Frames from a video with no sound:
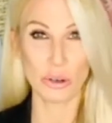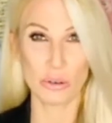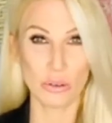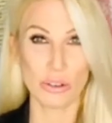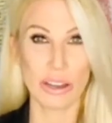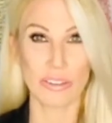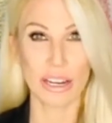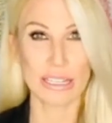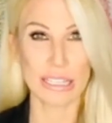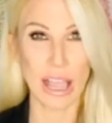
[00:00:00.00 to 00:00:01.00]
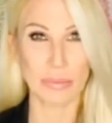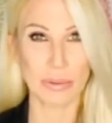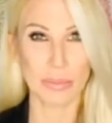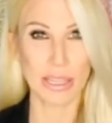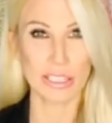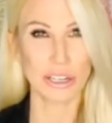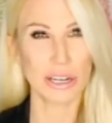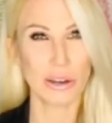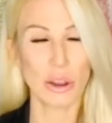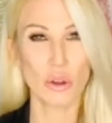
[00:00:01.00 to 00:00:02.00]
you're never gonna stop, because you're
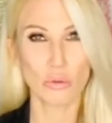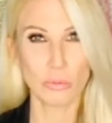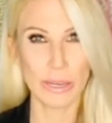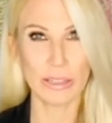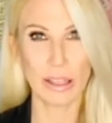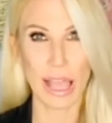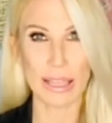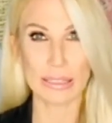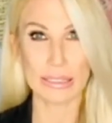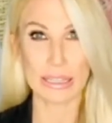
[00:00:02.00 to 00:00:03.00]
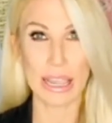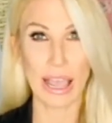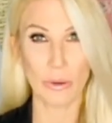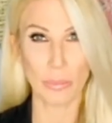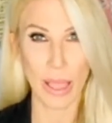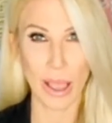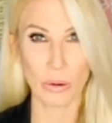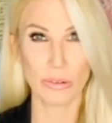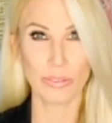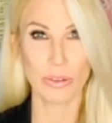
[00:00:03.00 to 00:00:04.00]
gonna realize how
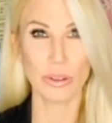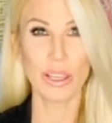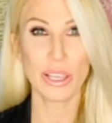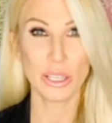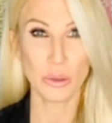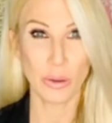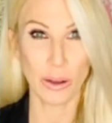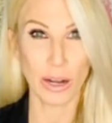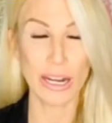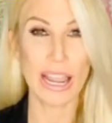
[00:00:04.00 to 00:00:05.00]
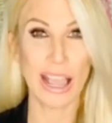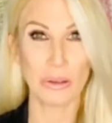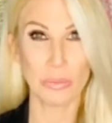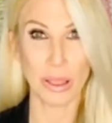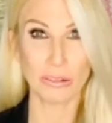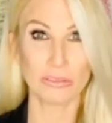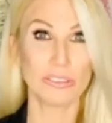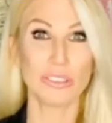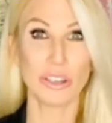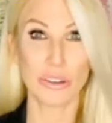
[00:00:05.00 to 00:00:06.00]
powerful you are, how
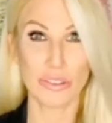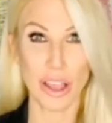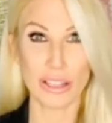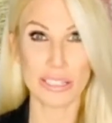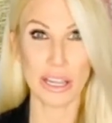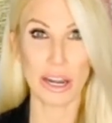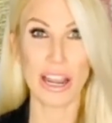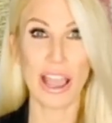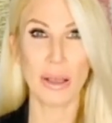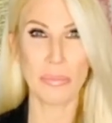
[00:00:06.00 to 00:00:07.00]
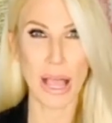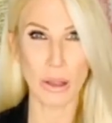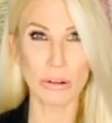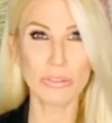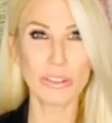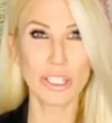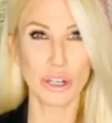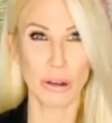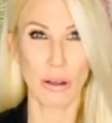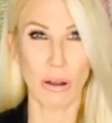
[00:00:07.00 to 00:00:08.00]
powerful your thoughts are, how powerful
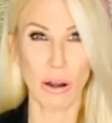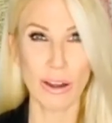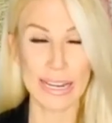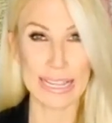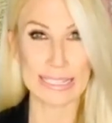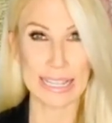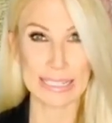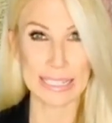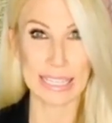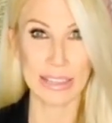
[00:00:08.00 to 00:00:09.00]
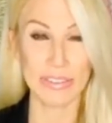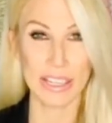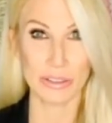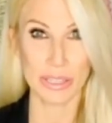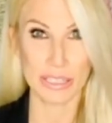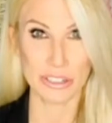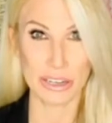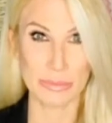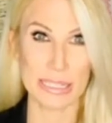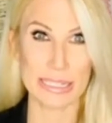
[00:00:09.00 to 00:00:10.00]
your heart is that's giving you these
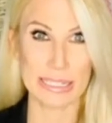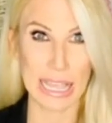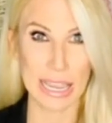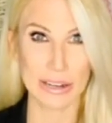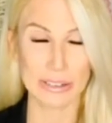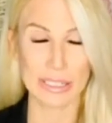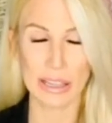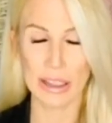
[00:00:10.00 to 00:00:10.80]
dreams and desires.